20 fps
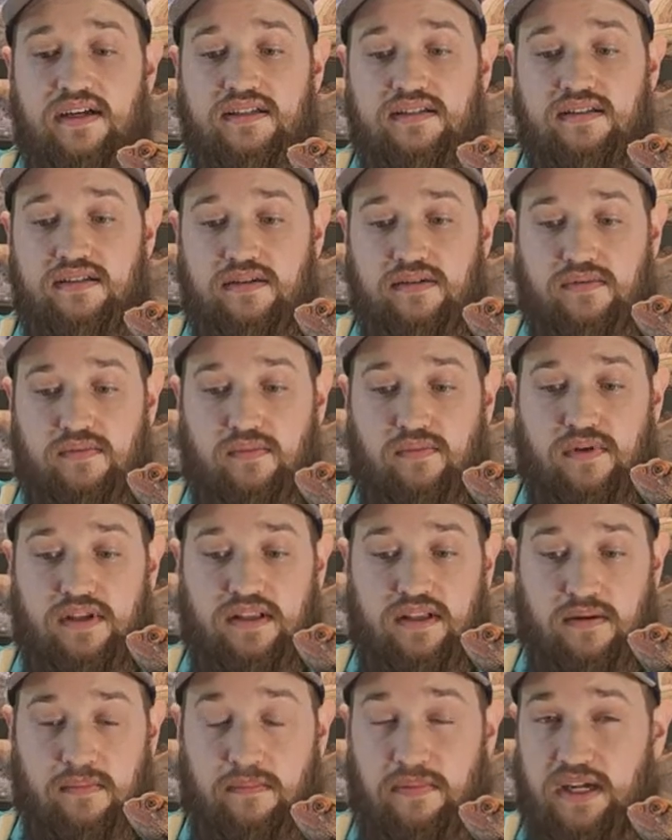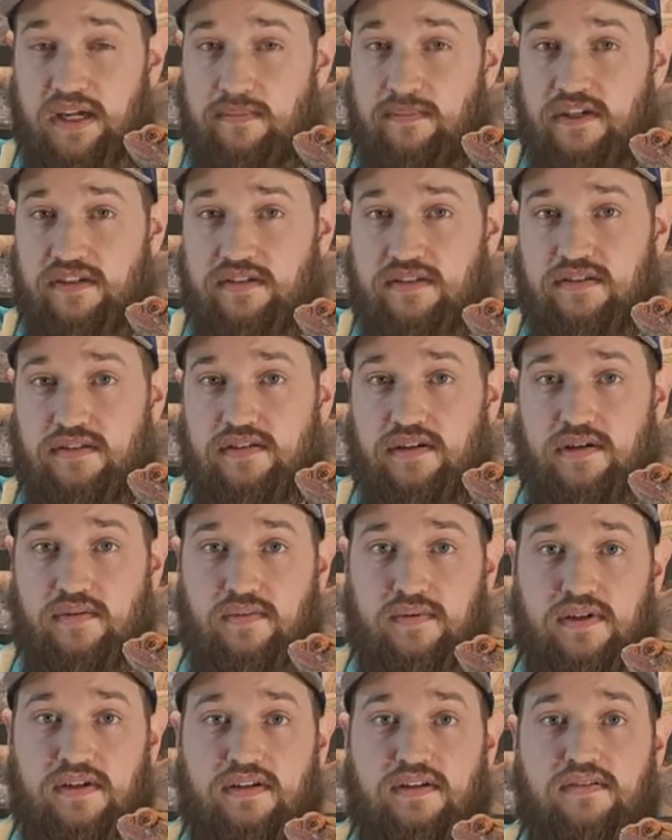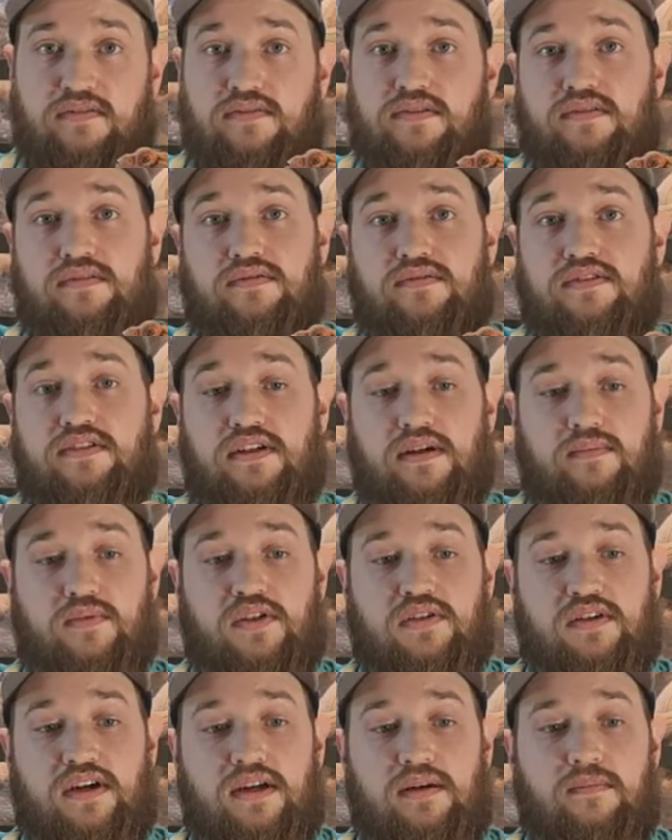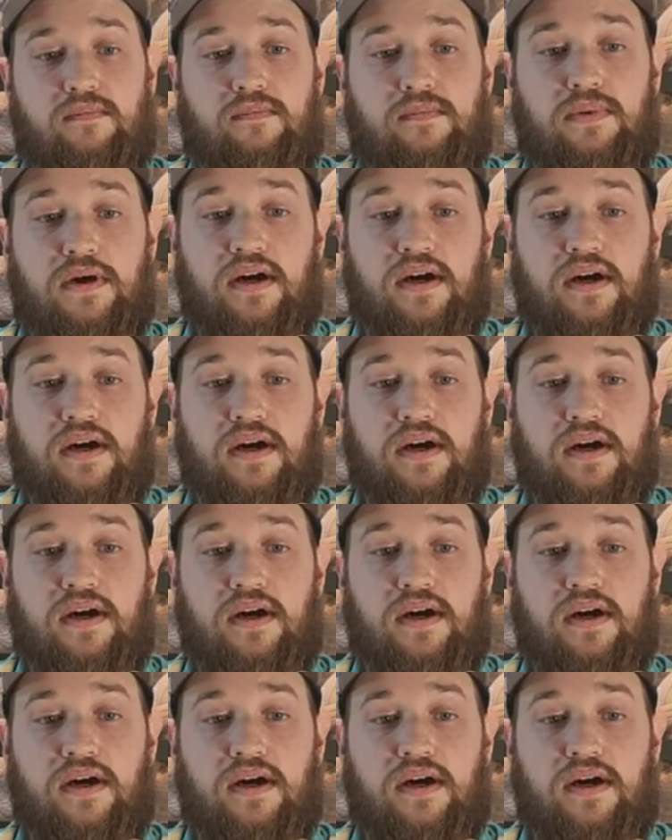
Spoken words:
So when they're babies, you don't want to use loose substrate.